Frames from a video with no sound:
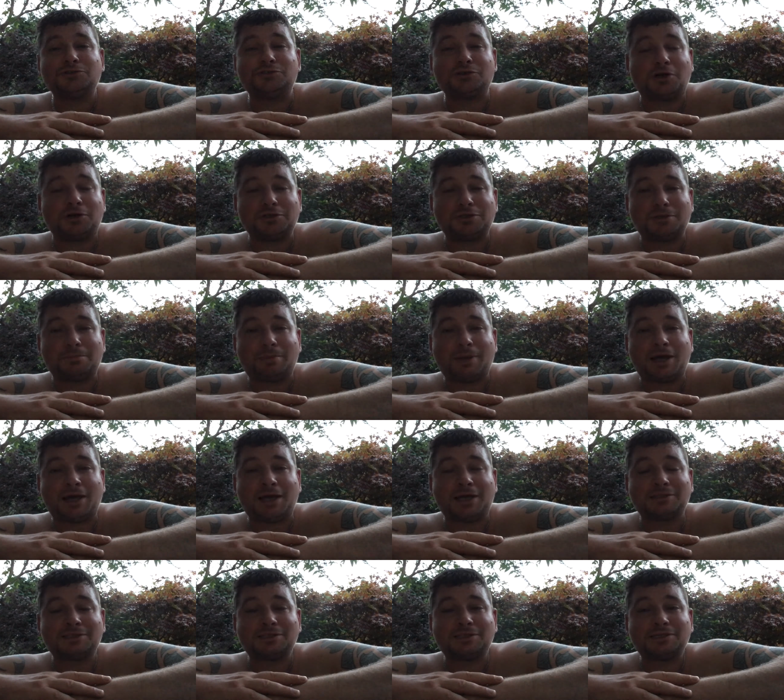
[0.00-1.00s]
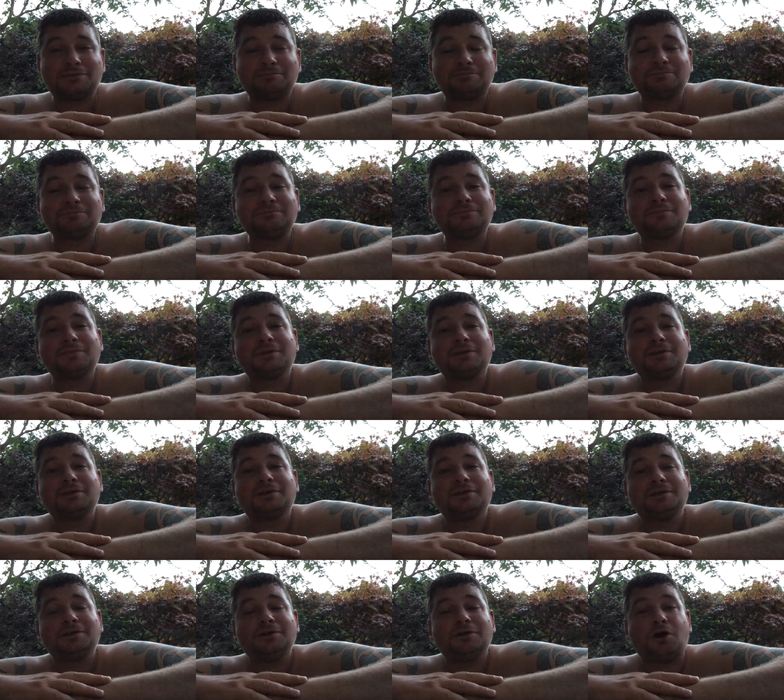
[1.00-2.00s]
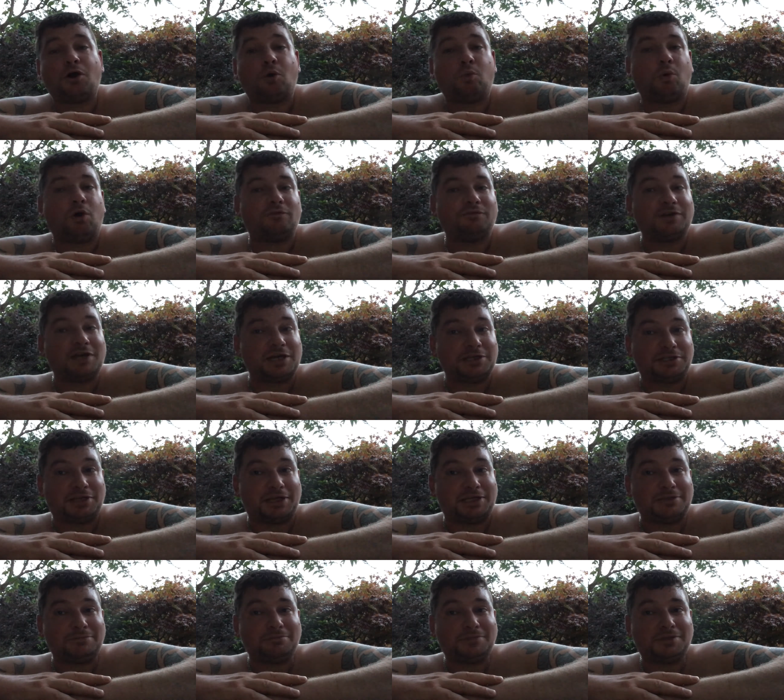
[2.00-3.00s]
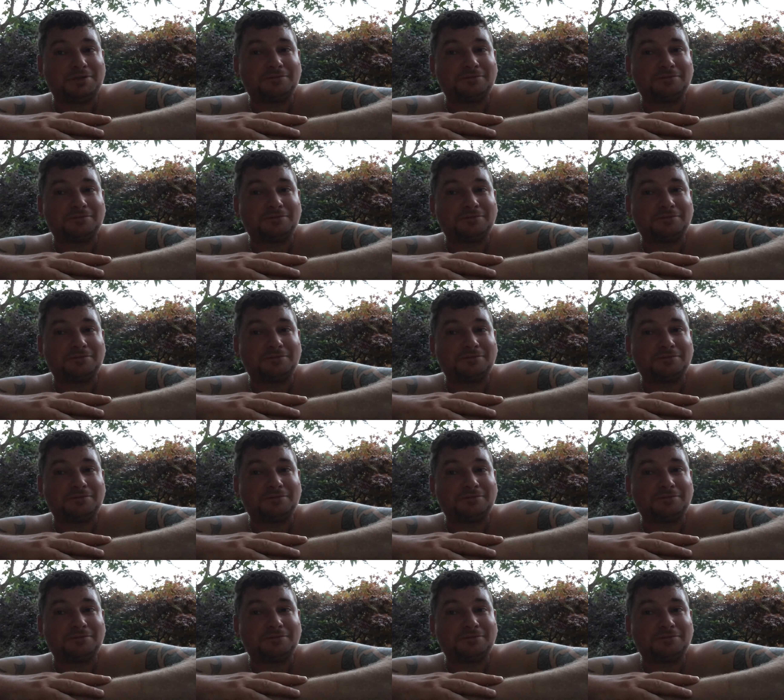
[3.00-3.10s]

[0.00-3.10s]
join the party, or what they deem